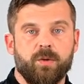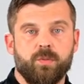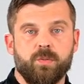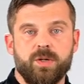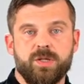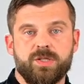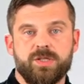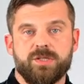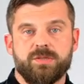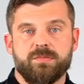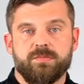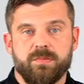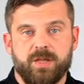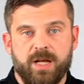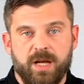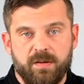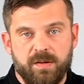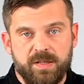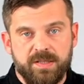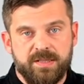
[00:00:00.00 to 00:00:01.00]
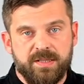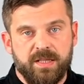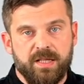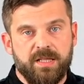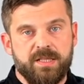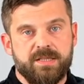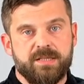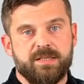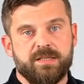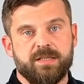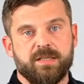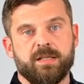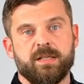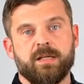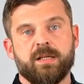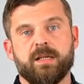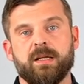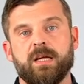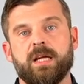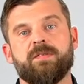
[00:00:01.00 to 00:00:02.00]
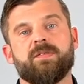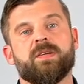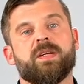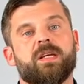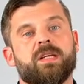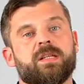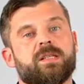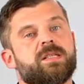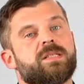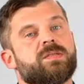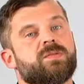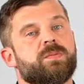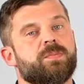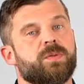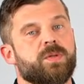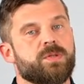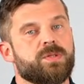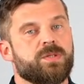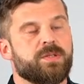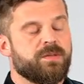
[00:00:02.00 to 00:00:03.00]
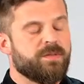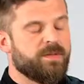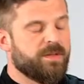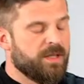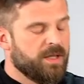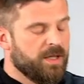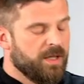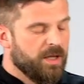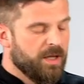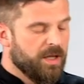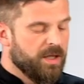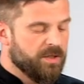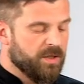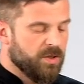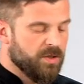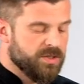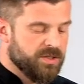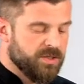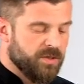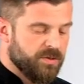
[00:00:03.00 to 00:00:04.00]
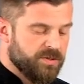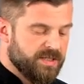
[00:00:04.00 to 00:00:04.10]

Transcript: which guarantees even heat distribution. It also